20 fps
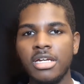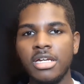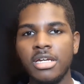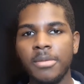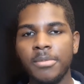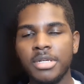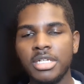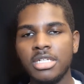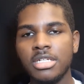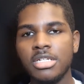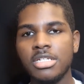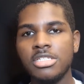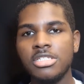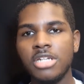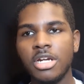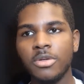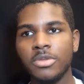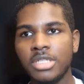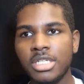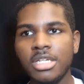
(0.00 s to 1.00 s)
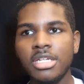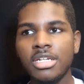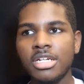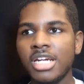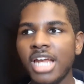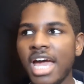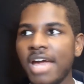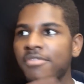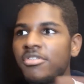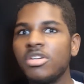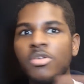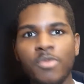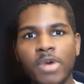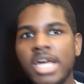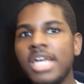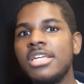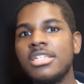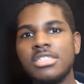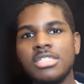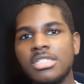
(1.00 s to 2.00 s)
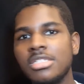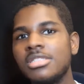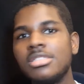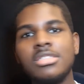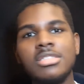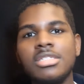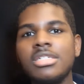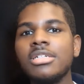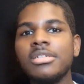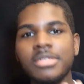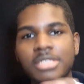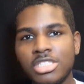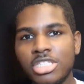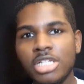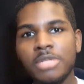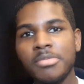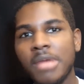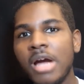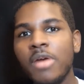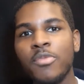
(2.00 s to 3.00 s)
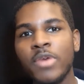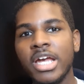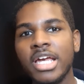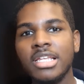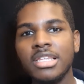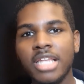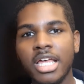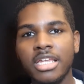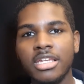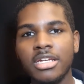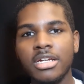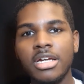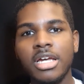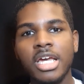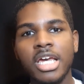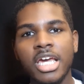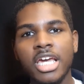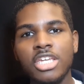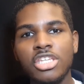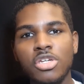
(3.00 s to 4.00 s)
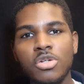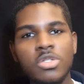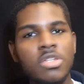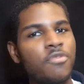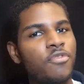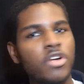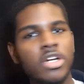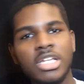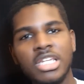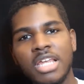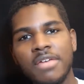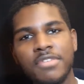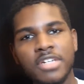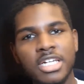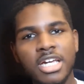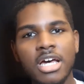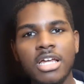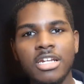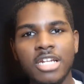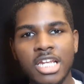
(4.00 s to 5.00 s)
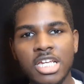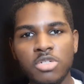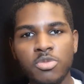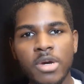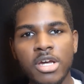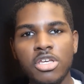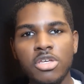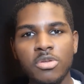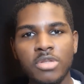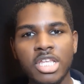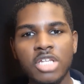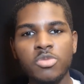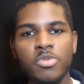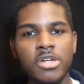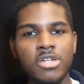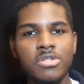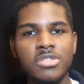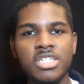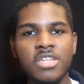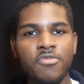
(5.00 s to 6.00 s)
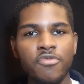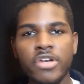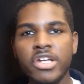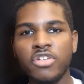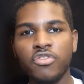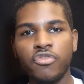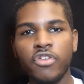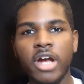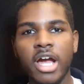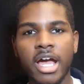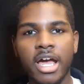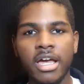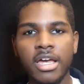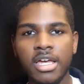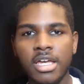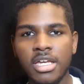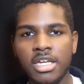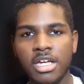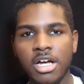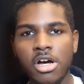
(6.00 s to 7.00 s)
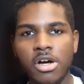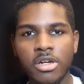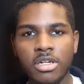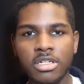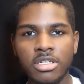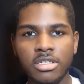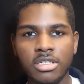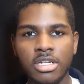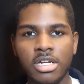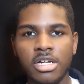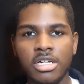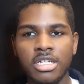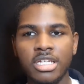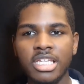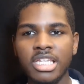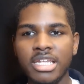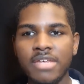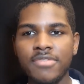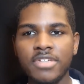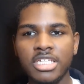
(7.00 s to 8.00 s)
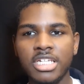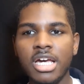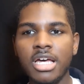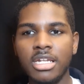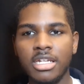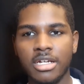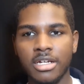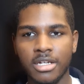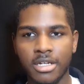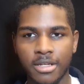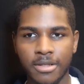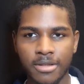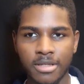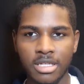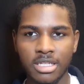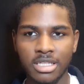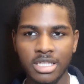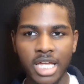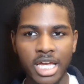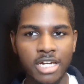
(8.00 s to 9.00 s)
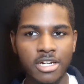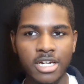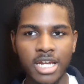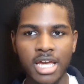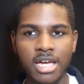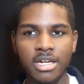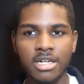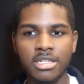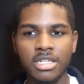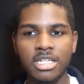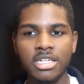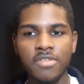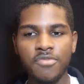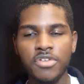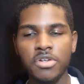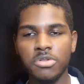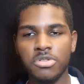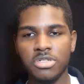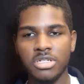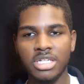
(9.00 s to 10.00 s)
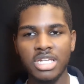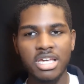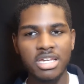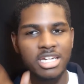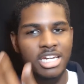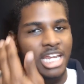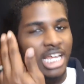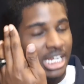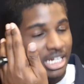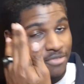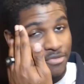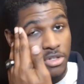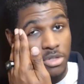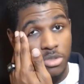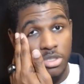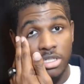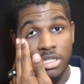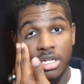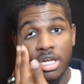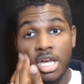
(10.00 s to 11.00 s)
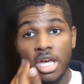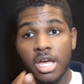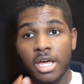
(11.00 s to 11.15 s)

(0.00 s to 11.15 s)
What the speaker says: Because, you know, Keenan Ivory Wayans took my red leather and used it for In Living Color. That's where you see French Fry on In Living Color later down in the future.